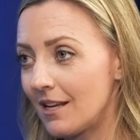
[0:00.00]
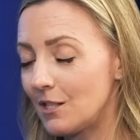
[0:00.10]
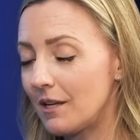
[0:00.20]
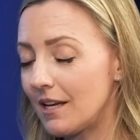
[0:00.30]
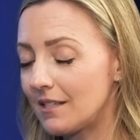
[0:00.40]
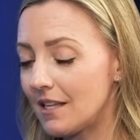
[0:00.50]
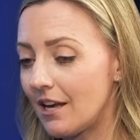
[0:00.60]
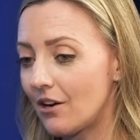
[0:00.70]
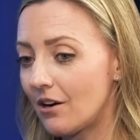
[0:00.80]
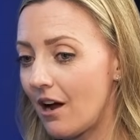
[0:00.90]
Is because
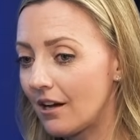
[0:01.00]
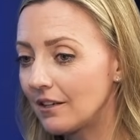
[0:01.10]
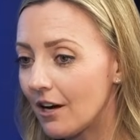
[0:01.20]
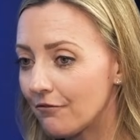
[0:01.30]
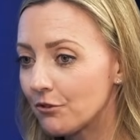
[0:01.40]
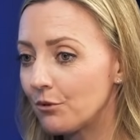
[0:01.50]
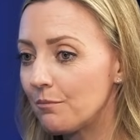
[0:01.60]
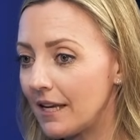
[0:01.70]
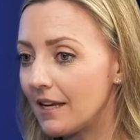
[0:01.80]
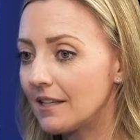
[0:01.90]
they are uncomfortable
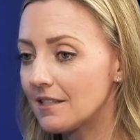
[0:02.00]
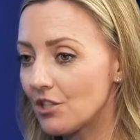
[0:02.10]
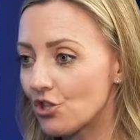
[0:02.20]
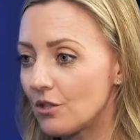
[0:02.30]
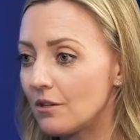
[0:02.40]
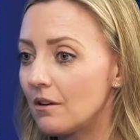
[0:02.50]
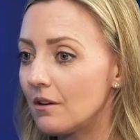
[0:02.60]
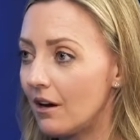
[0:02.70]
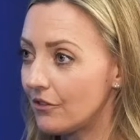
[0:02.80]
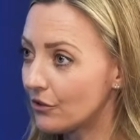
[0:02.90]
making a decision
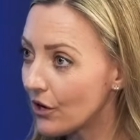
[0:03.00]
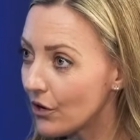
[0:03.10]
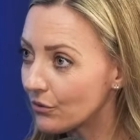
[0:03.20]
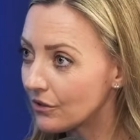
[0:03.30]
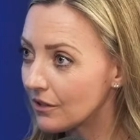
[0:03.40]
on their own.